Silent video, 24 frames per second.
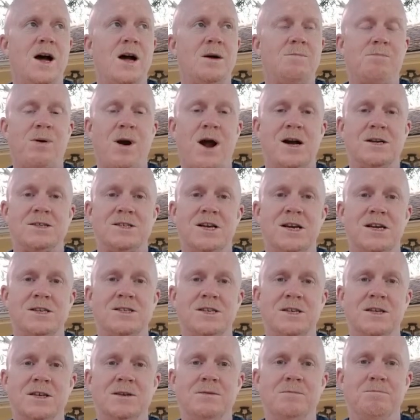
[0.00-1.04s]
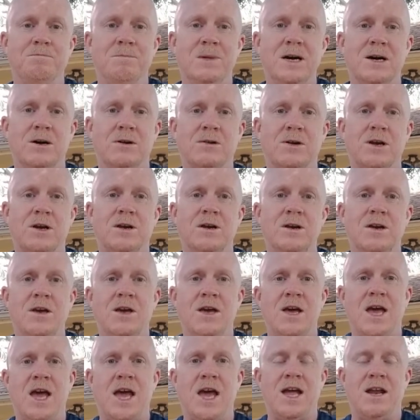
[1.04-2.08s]
processing milk
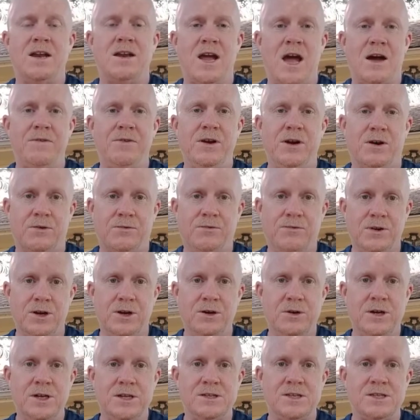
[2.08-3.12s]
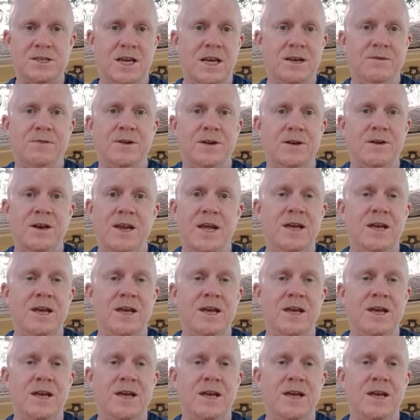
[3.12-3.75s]
and heavier fluids. Even